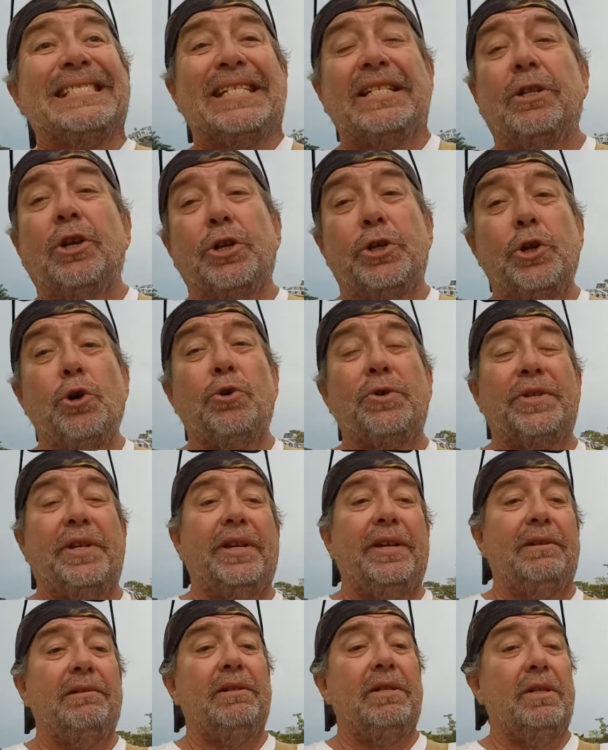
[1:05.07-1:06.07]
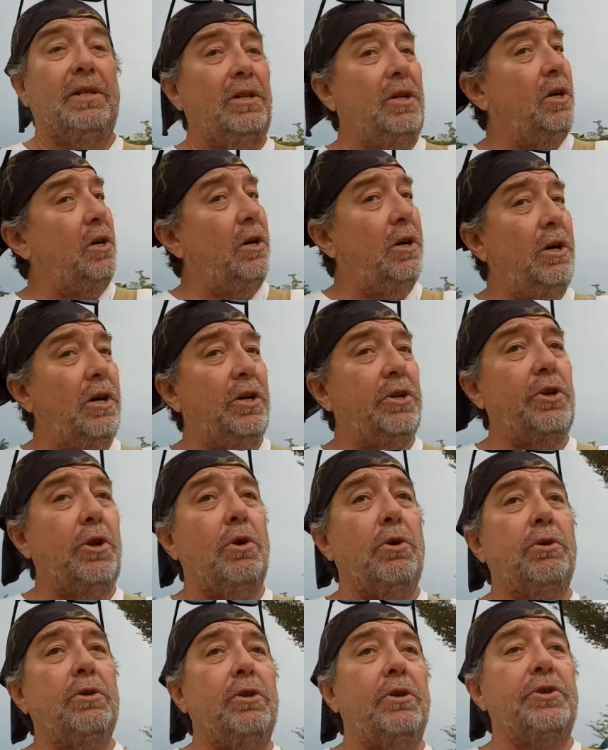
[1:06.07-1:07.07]
A lot of dogs here. A lot of
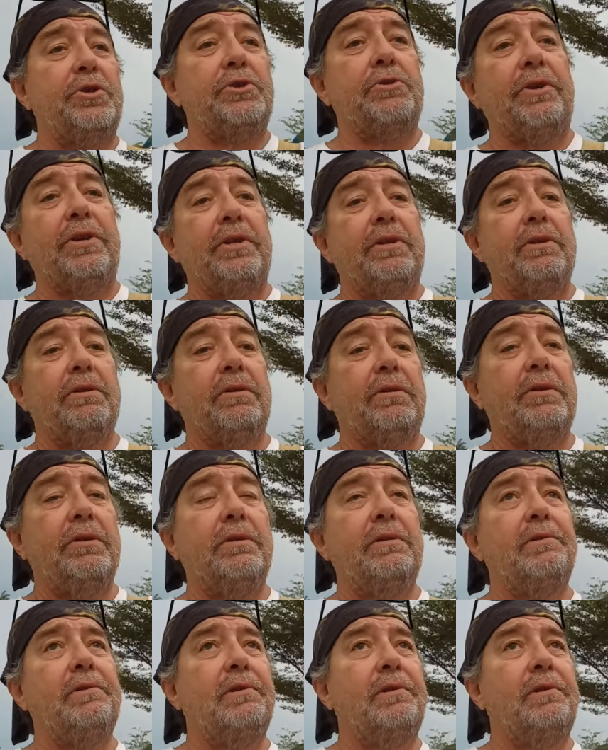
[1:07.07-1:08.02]
dogs. A lot of street dogs.